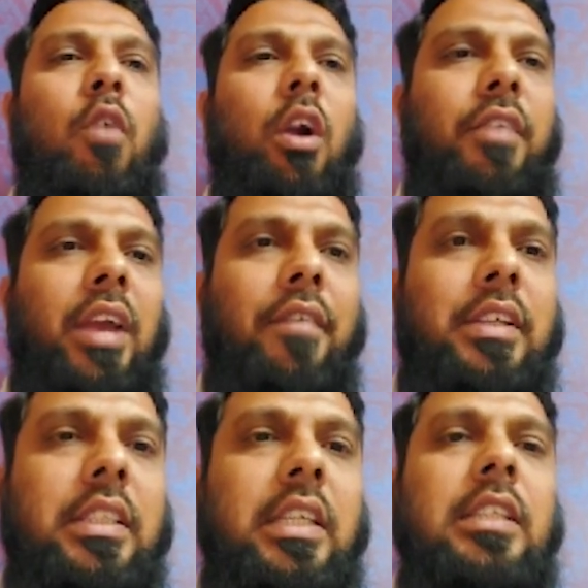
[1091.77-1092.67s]
What we have
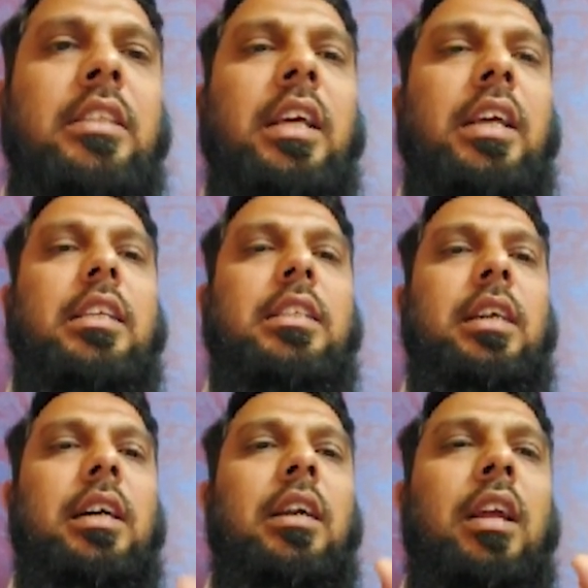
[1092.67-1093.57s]
discussed is
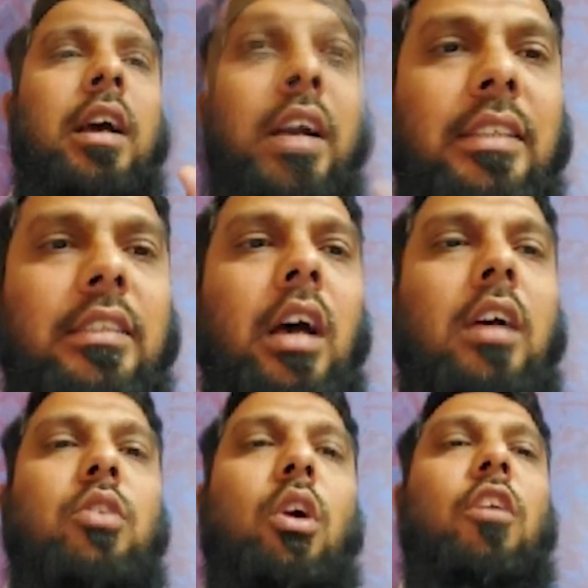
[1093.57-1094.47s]
that it's
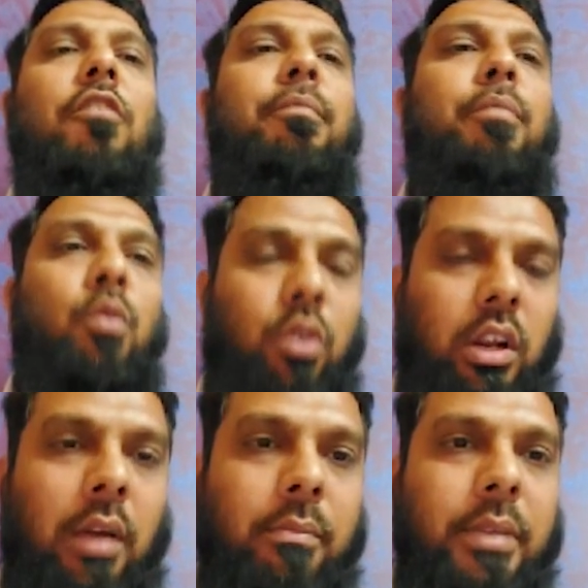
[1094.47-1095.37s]
a sort of
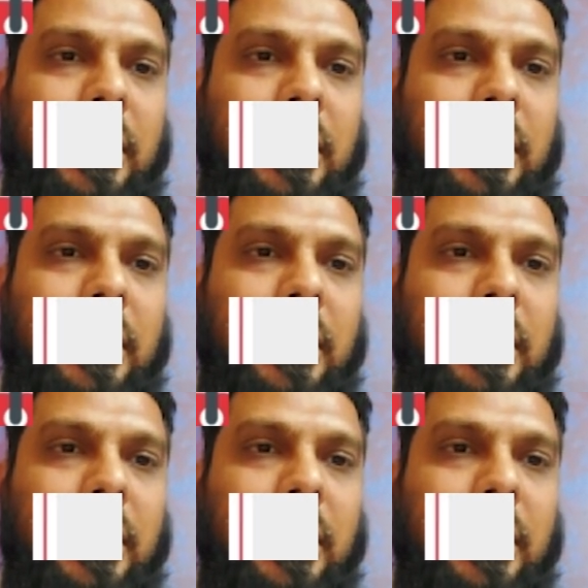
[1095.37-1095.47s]
program.